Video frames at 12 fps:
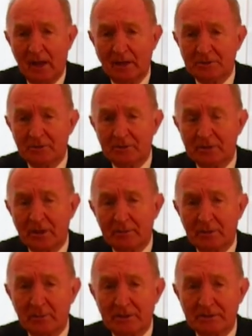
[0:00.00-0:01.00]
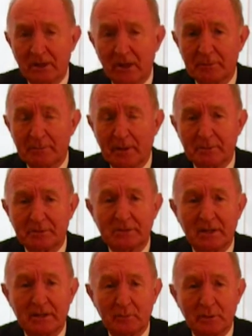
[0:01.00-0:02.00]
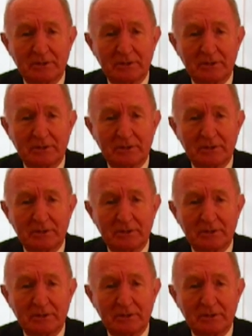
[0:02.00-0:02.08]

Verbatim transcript: And during the coming weeks, I hope to be able to tell you